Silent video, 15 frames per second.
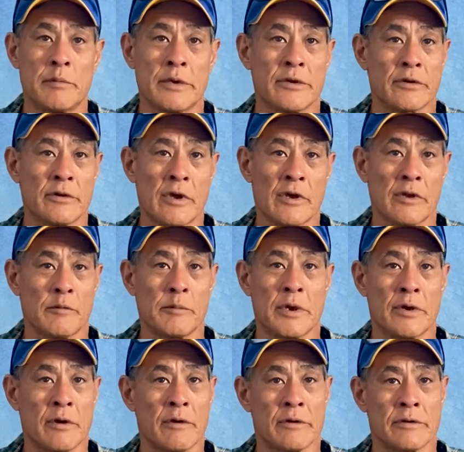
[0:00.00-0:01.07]
but you're not going to be
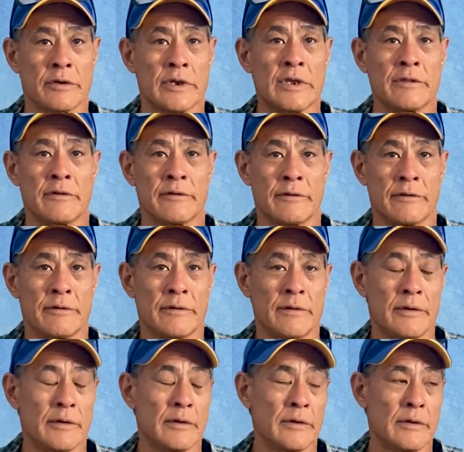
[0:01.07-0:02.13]
hurting either."
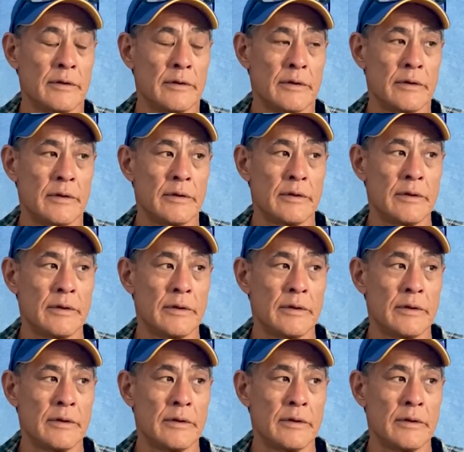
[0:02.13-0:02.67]
Right.